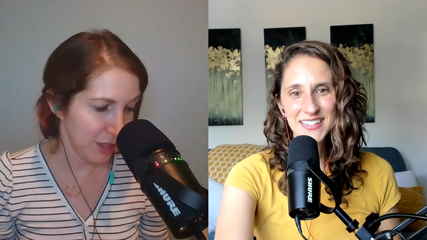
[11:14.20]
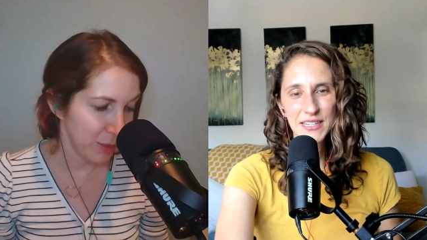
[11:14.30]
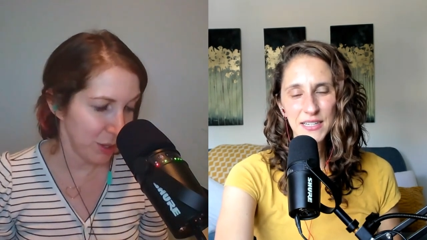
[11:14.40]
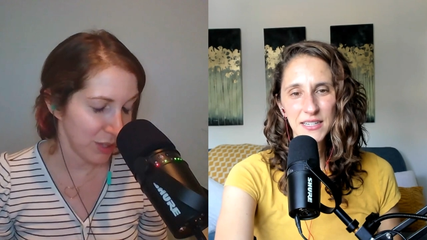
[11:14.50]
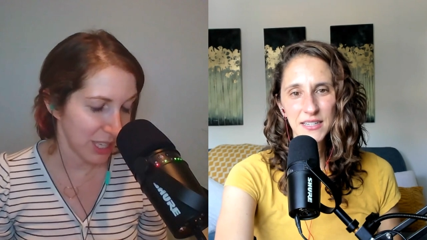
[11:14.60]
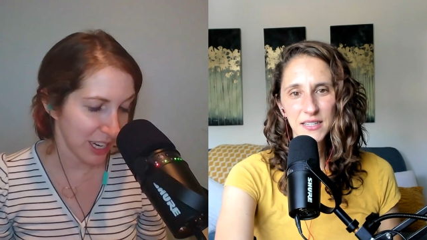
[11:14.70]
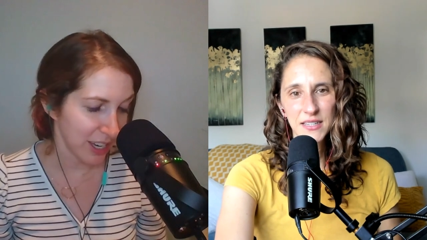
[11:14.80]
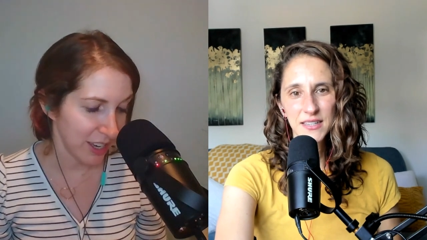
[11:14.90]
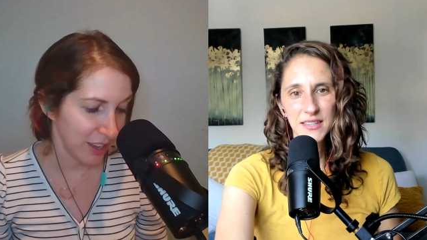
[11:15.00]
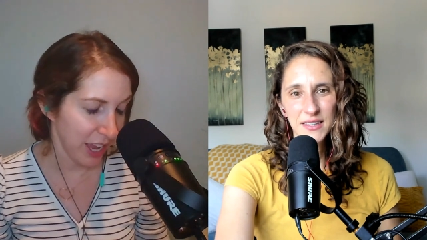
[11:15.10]
Speaker 1: the music.
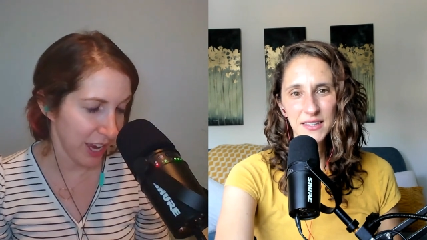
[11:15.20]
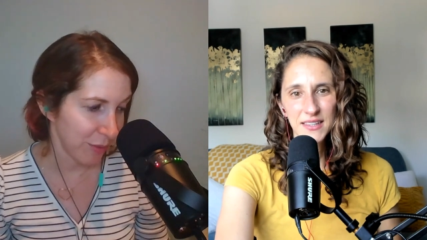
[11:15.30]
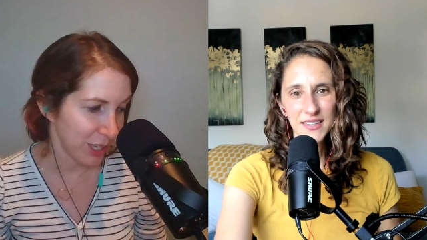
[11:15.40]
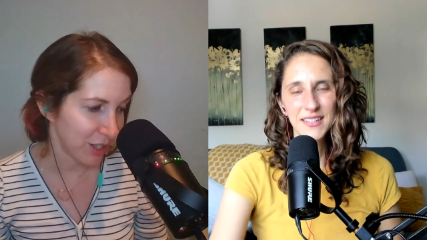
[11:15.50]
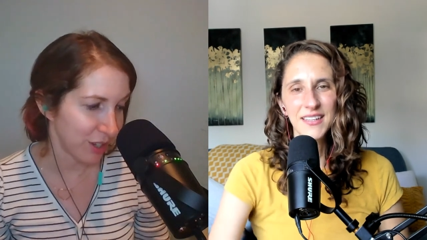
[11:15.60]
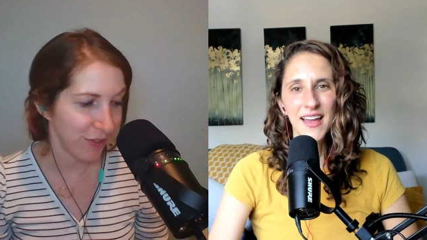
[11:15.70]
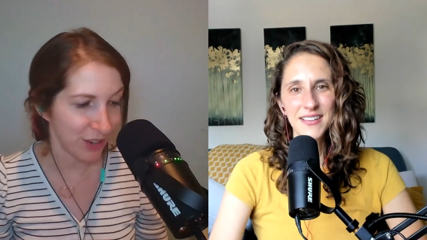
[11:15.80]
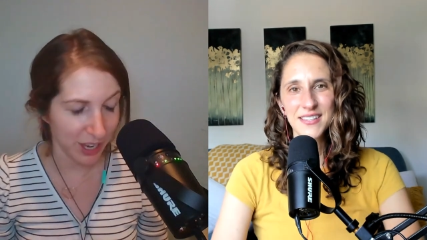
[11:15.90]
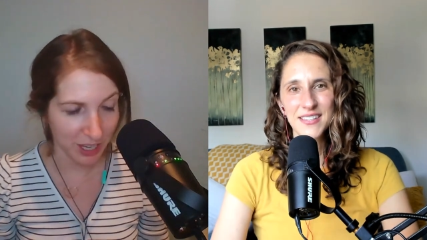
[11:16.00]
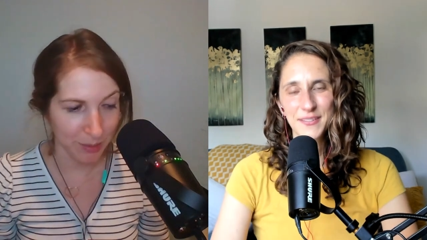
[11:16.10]
Uh, like we search yes.
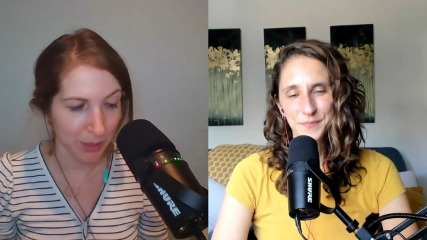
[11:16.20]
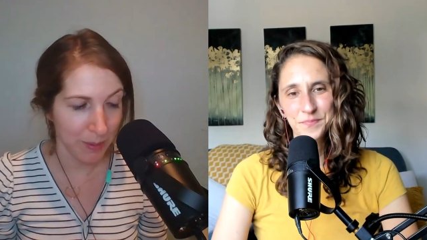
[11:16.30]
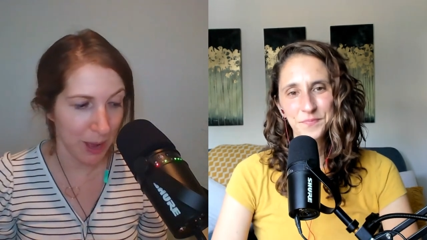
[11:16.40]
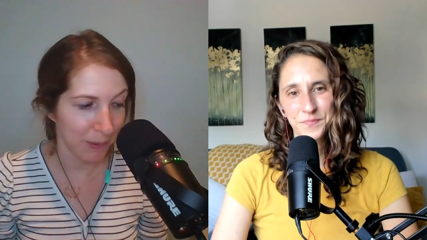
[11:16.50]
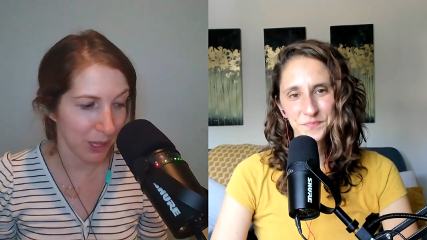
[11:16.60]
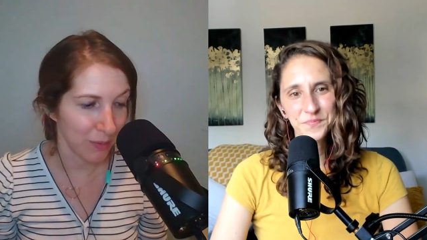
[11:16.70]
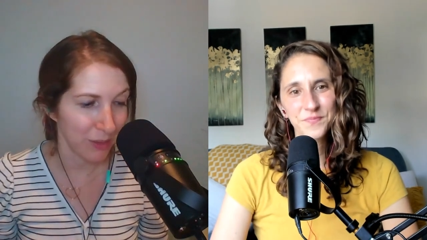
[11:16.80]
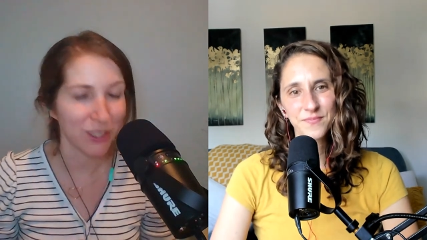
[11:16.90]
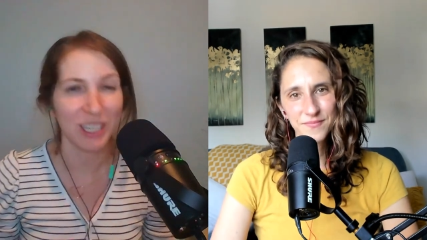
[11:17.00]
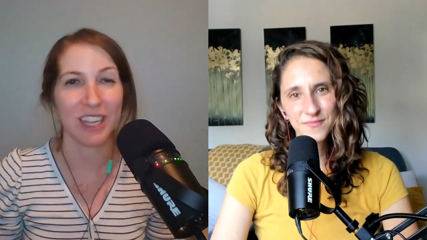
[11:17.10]
for like some of the popular
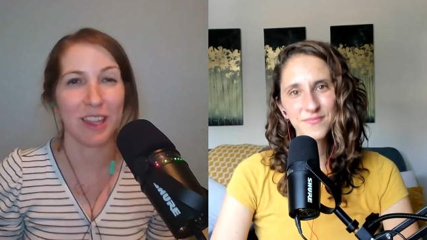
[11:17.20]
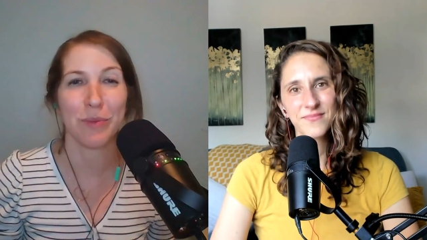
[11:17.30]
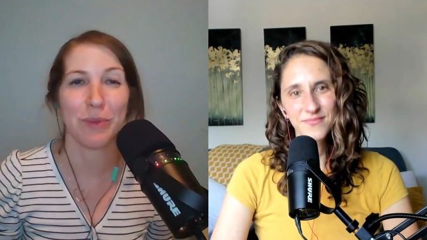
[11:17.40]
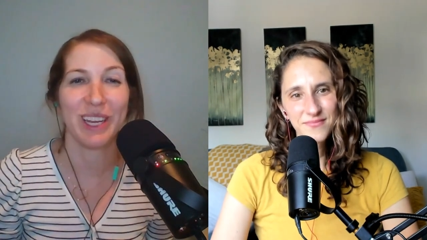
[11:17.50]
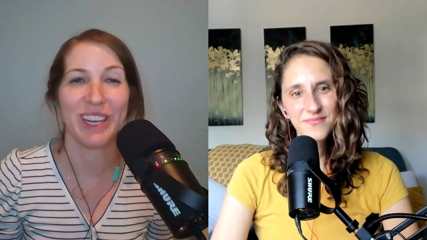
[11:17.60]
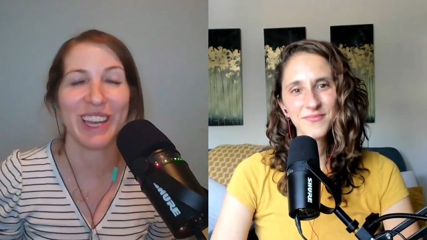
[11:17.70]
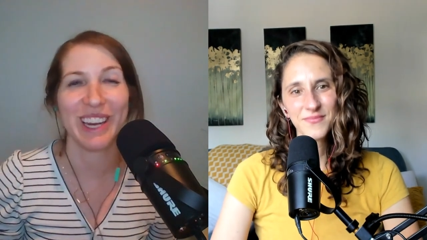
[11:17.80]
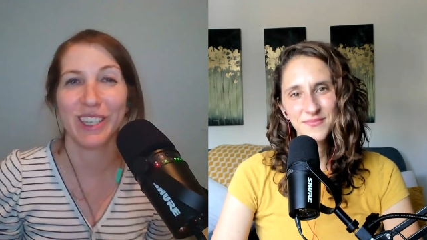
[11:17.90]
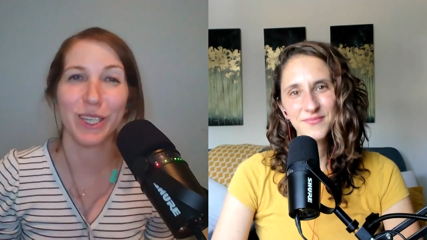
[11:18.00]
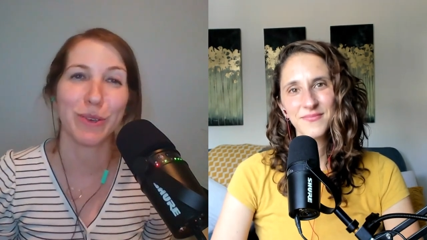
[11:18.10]
music and then we
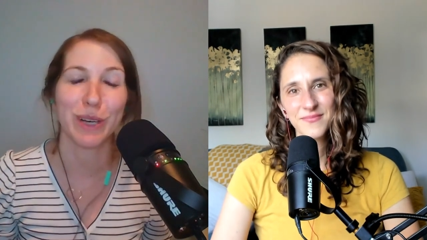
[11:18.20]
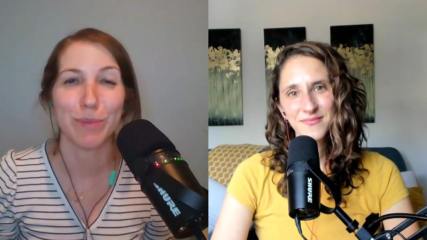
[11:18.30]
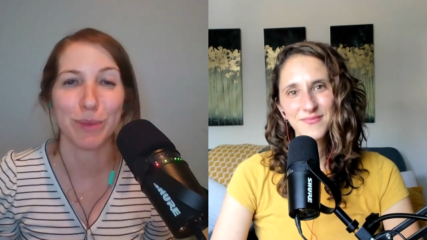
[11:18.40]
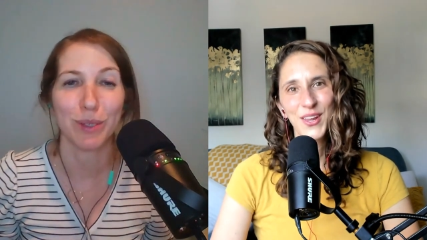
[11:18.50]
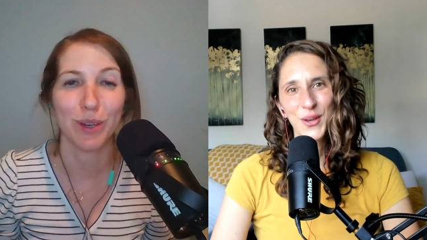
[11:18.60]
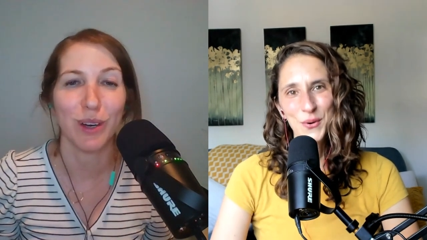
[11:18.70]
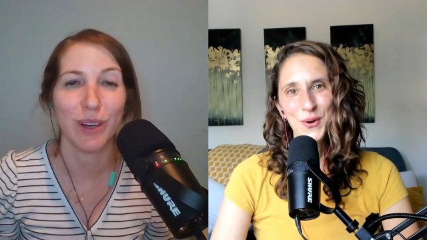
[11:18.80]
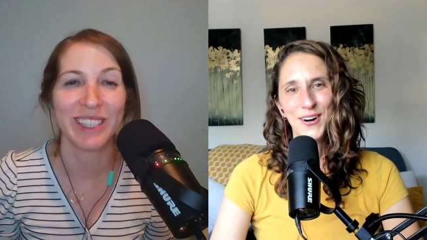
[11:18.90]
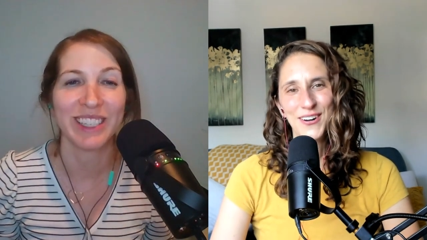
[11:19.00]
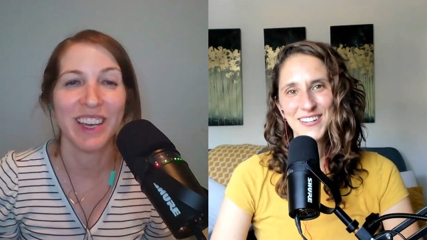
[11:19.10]
get into a couple
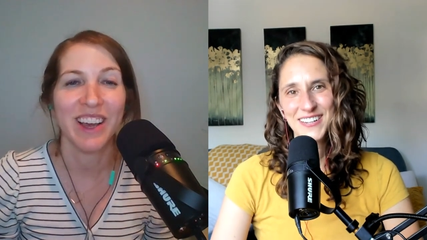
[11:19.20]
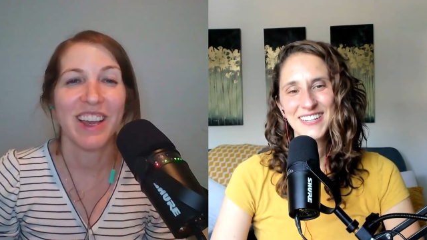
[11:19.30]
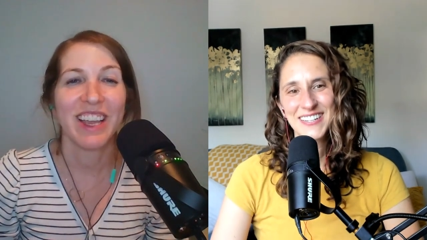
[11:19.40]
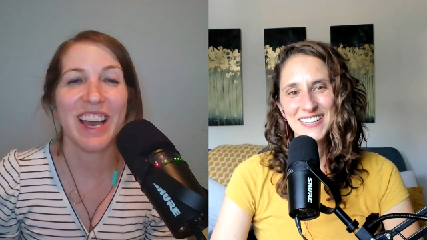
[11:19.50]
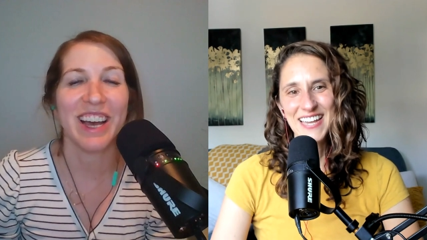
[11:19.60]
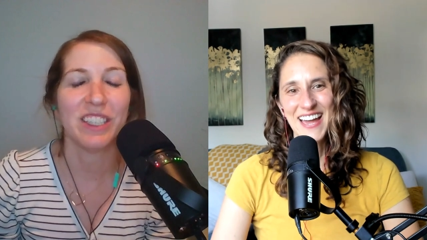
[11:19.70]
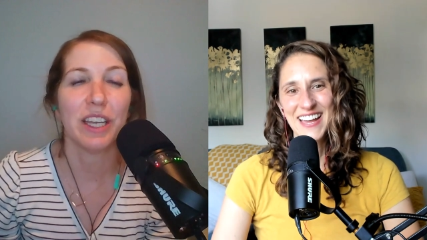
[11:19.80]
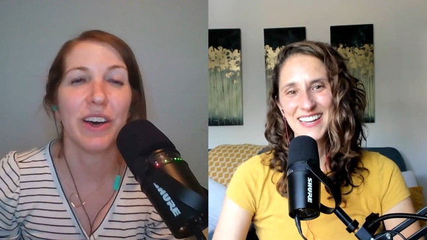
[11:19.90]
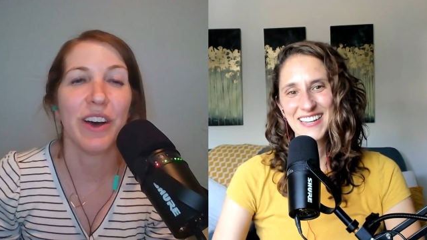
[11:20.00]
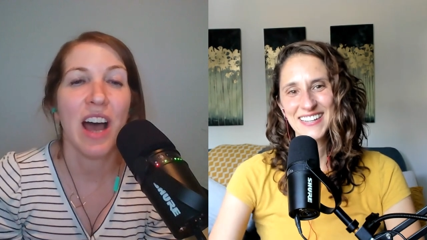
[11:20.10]
songs. Cool. Yeah. yeah.
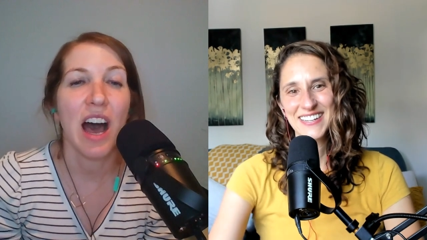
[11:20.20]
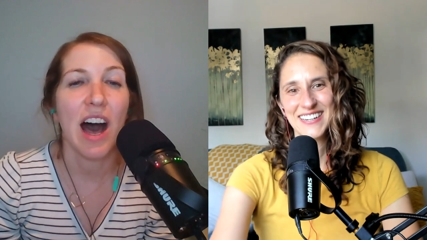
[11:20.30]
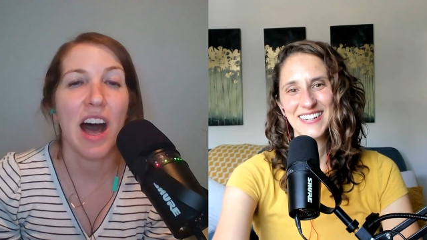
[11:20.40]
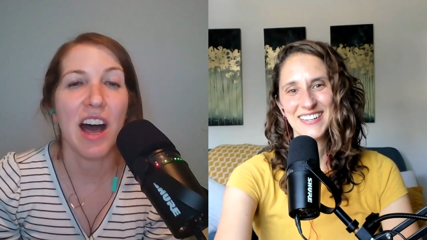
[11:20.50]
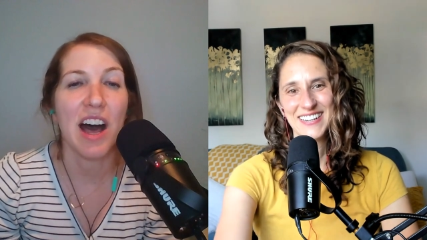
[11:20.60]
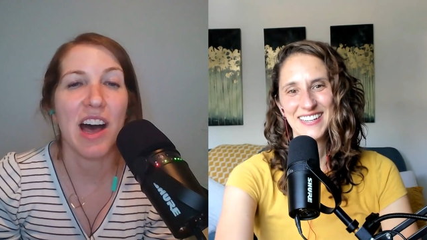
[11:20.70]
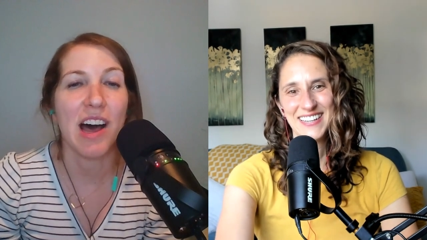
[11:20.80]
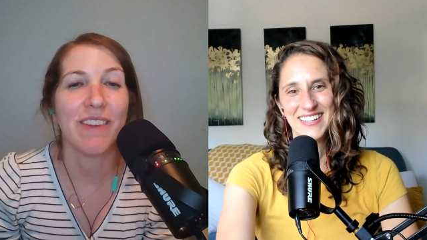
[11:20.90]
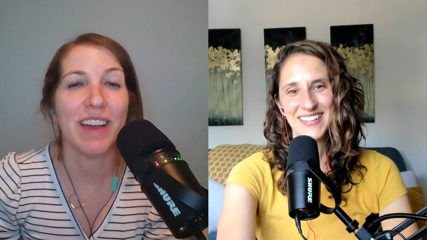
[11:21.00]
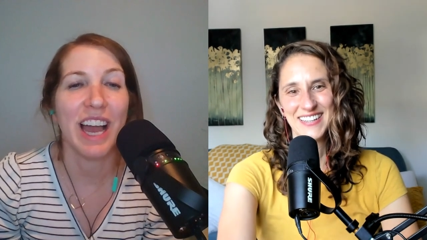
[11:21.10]
So,
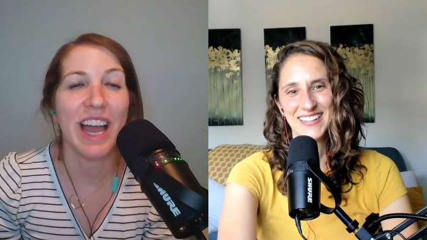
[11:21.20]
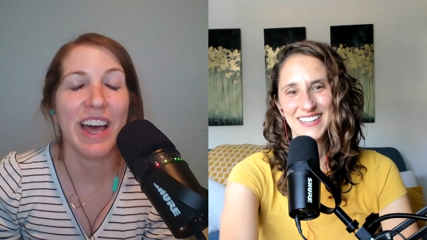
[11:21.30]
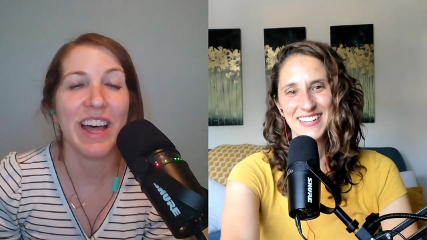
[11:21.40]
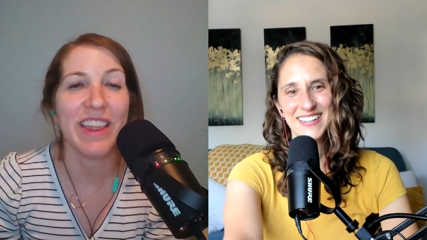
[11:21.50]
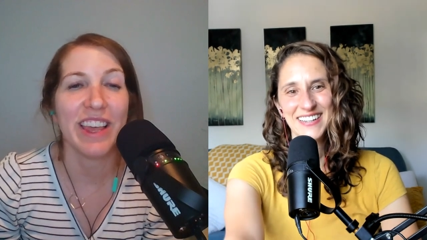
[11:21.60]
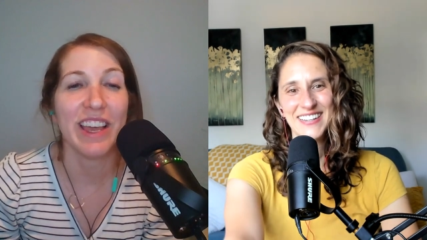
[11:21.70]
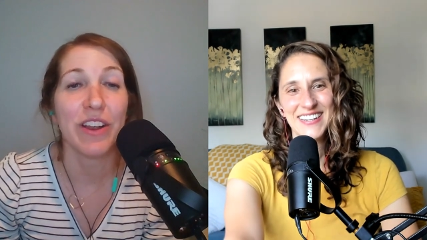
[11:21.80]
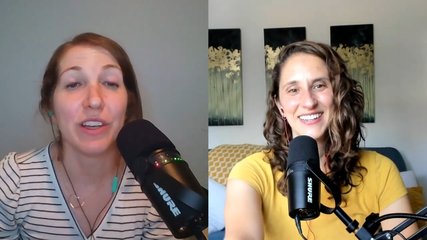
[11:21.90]
um, and then